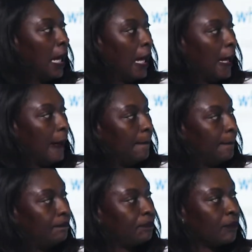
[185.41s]

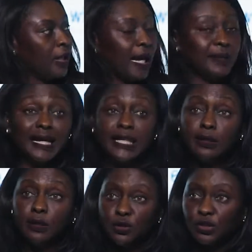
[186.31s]
And that
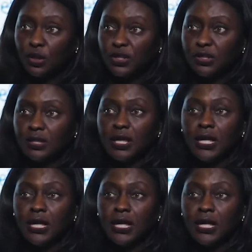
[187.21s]
includes us.